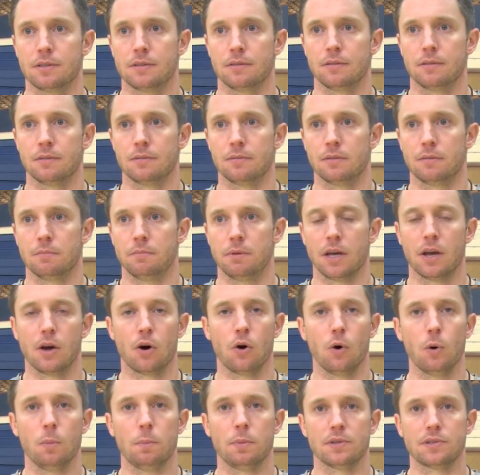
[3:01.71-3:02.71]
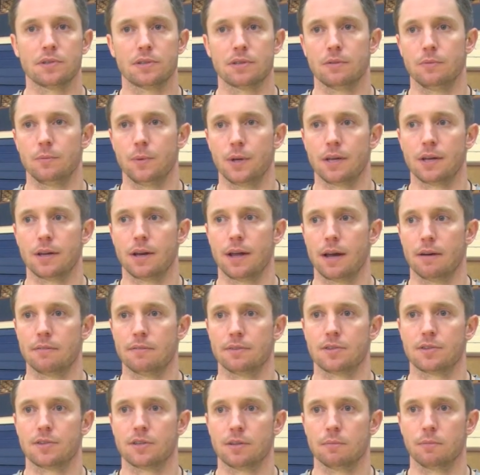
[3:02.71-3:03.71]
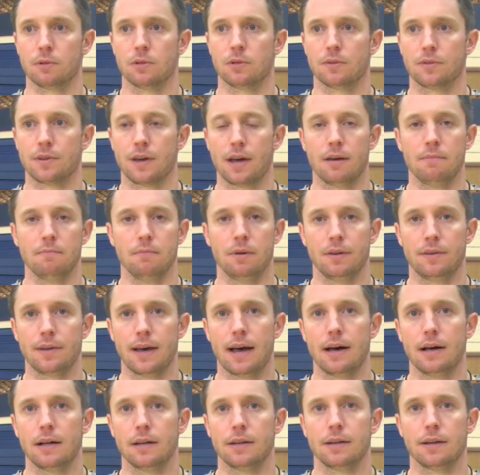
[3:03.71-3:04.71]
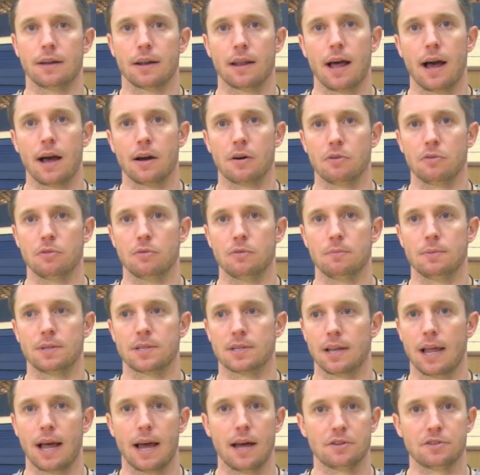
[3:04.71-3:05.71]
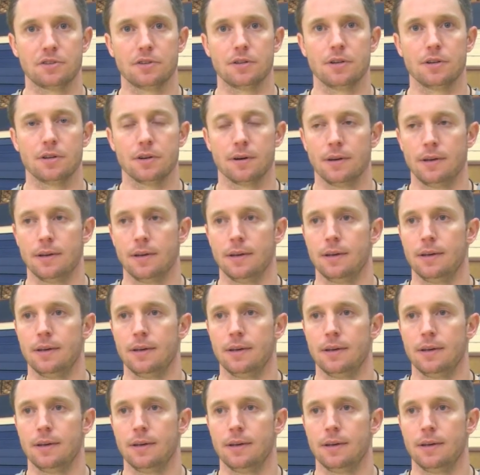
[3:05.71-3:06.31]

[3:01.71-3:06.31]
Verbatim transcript: the, the, the big hope is that we can have a similar type mentality in locker room as last year.